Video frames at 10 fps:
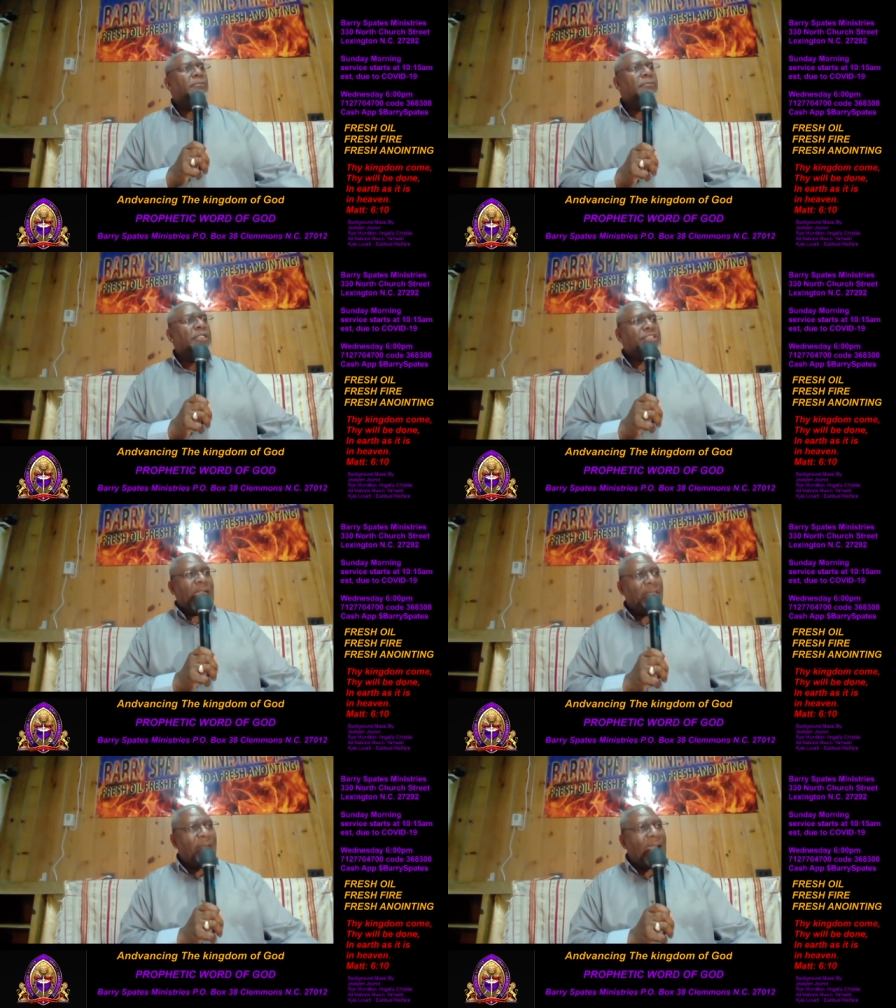that's
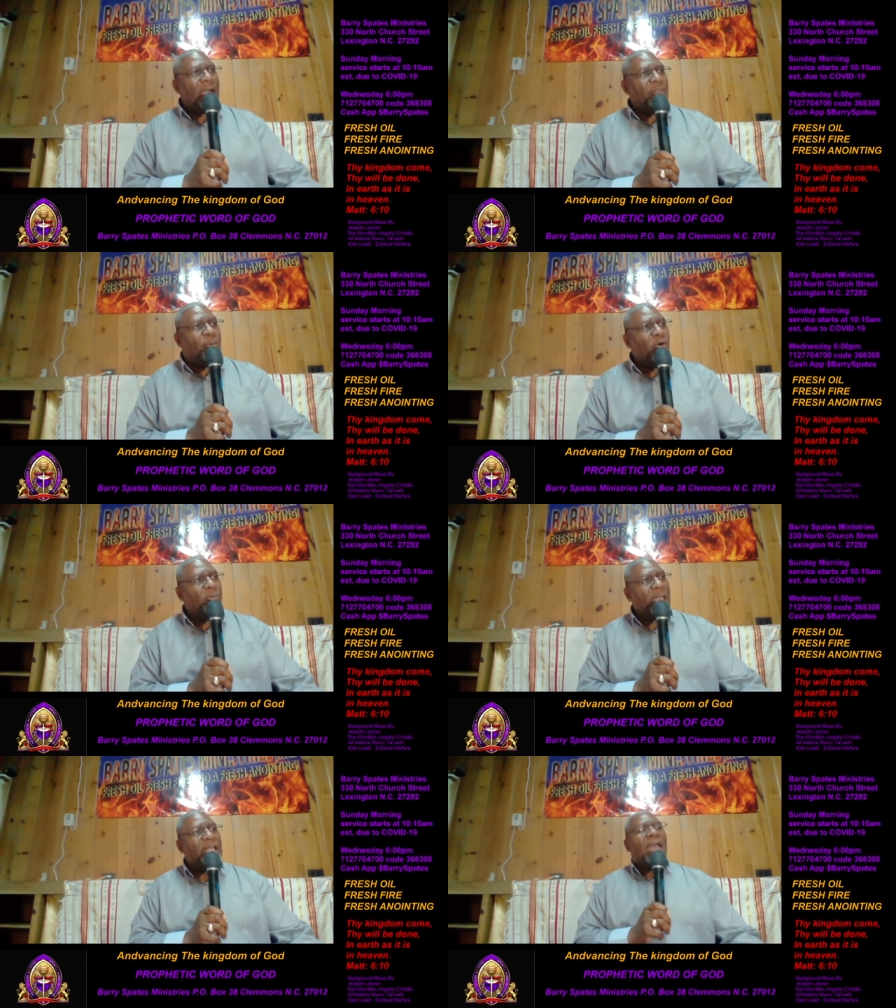standing behind the
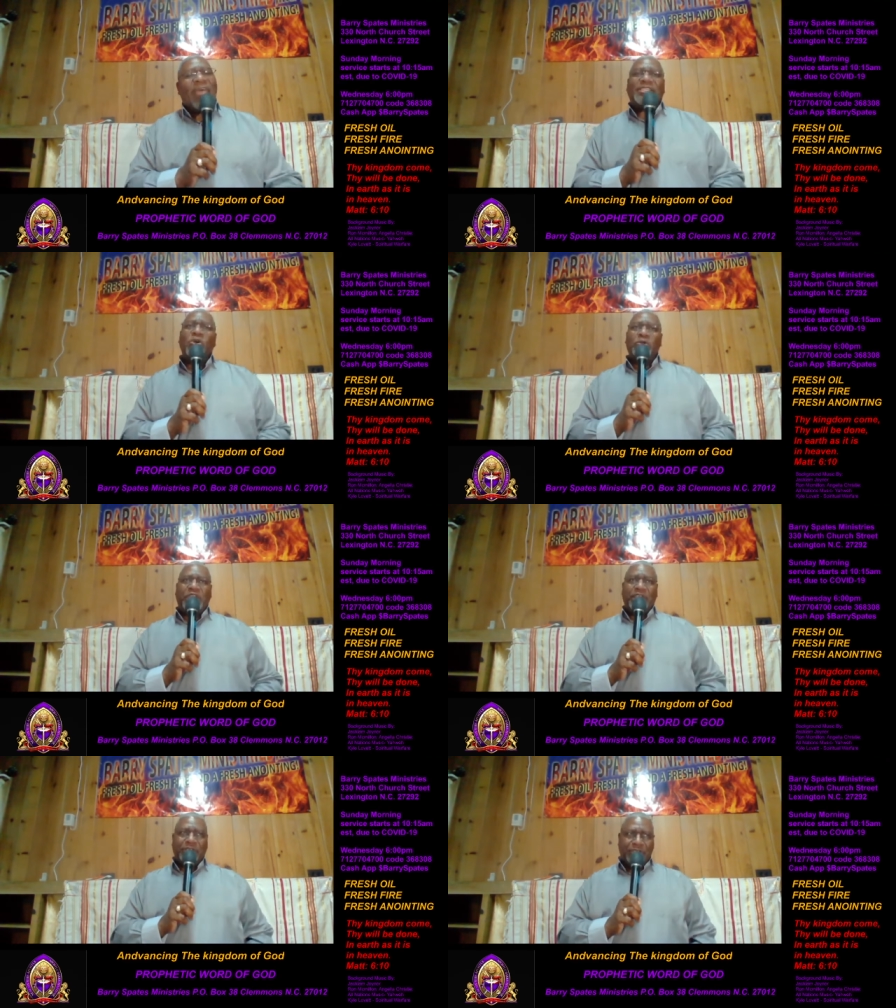pulpit. That's who
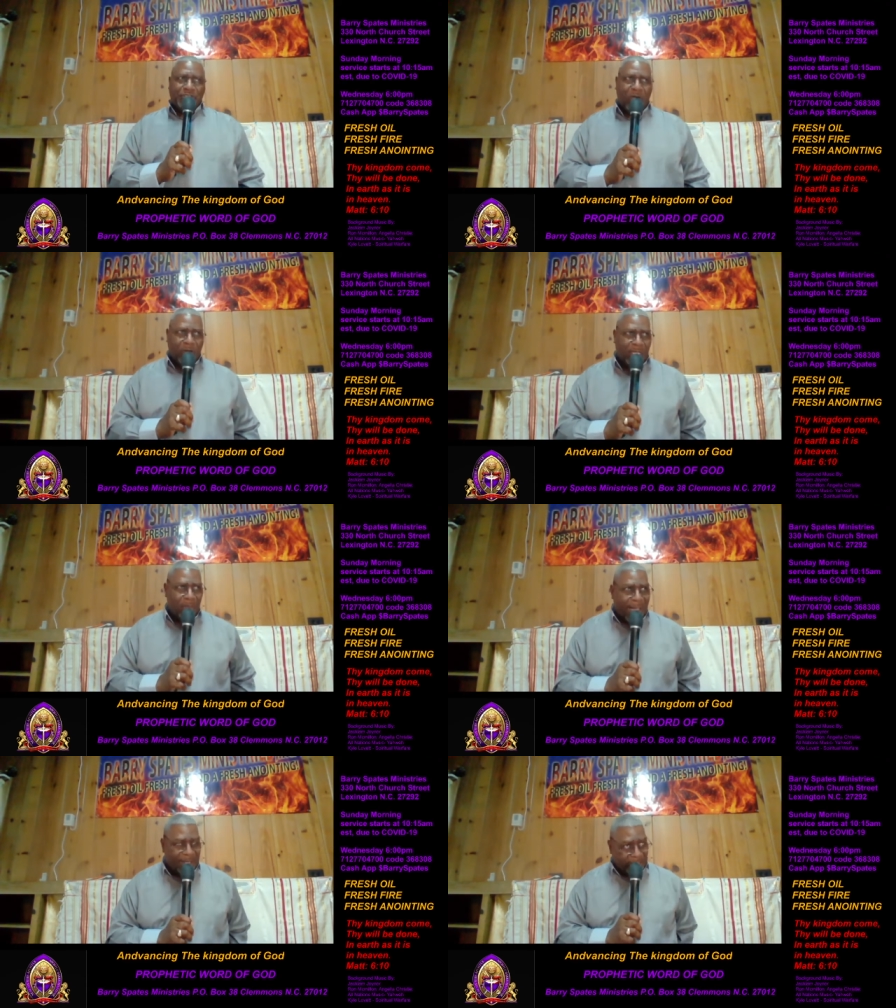Jesus is talking about,